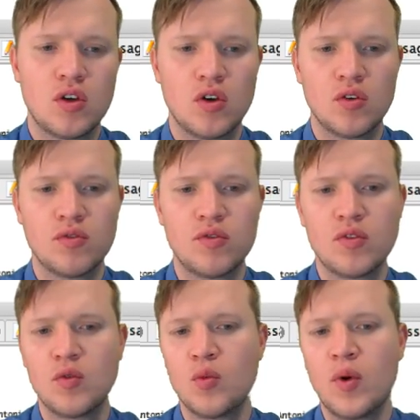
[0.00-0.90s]
of
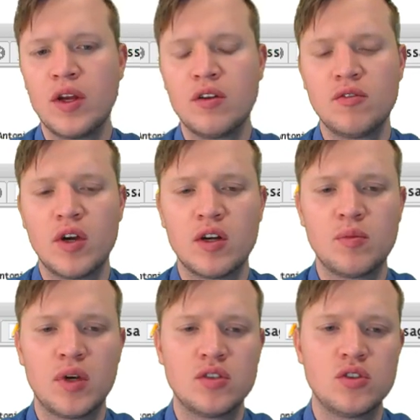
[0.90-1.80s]
1 divided
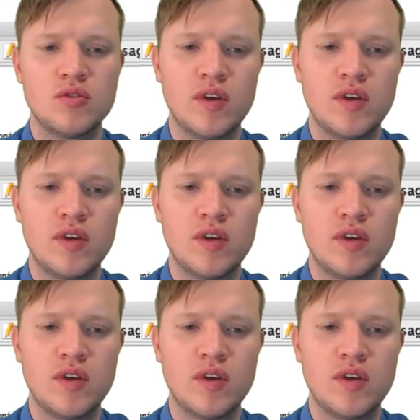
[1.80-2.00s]
by 2,